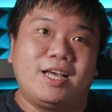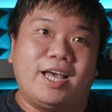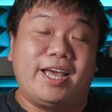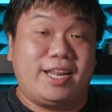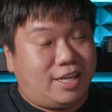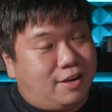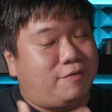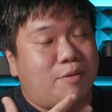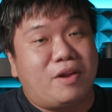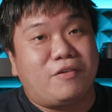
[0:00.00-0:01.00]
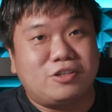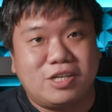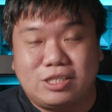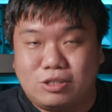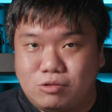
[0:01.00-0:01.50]
And if the manufacturer
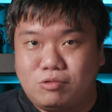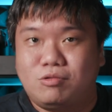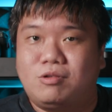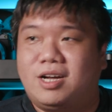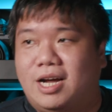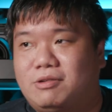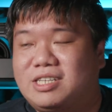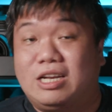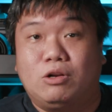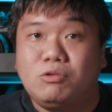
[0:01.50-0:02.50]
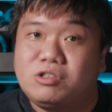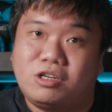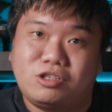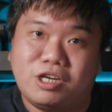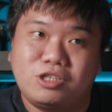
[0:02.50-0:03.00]
is too, I'll say, loose
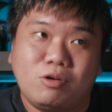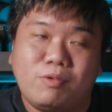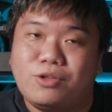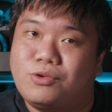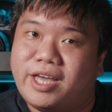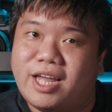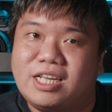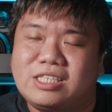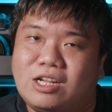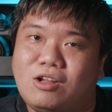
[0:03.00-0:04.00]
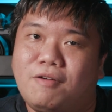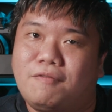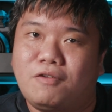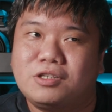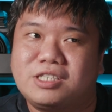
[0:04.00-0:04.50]
on the threshold, what you get is a lot of
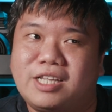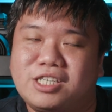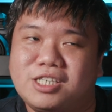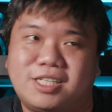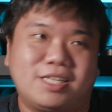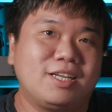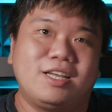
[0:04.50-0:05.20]
false detection,